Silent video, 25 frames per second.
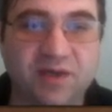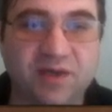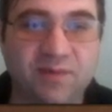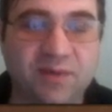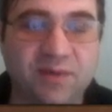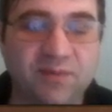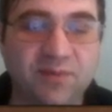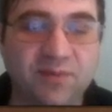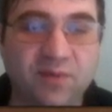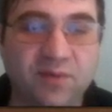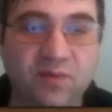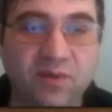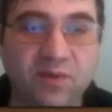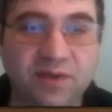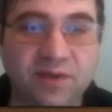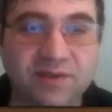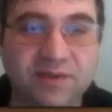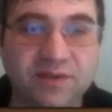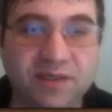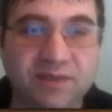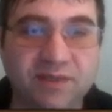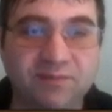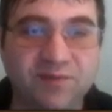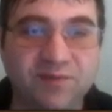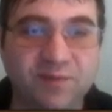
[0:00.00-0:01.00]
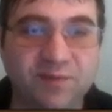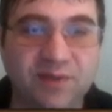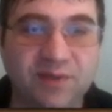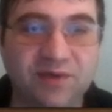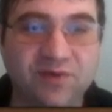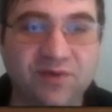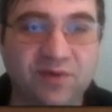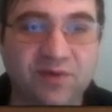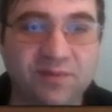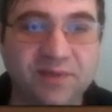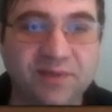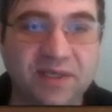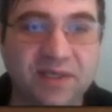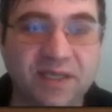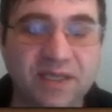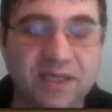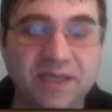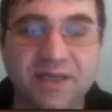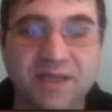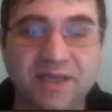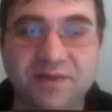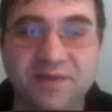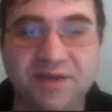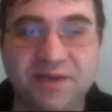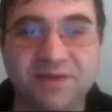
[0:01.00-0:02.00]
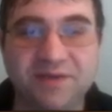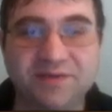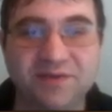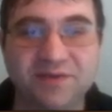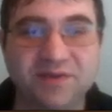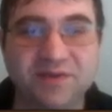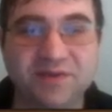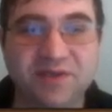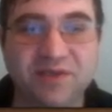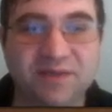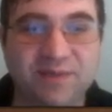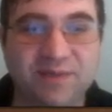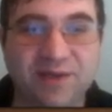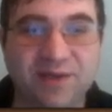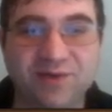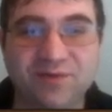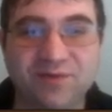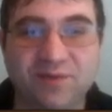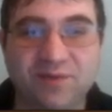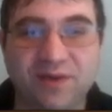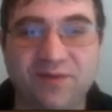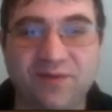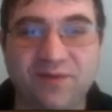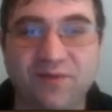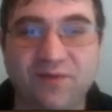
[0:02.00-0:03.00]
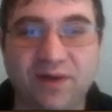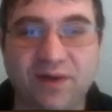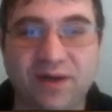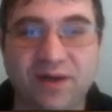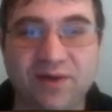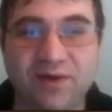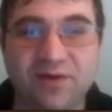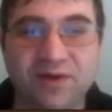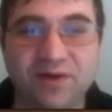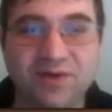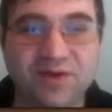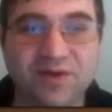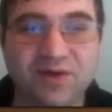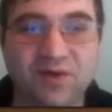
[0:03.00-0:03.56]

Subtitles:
I remember one time somebody told me that until you hit about 2400,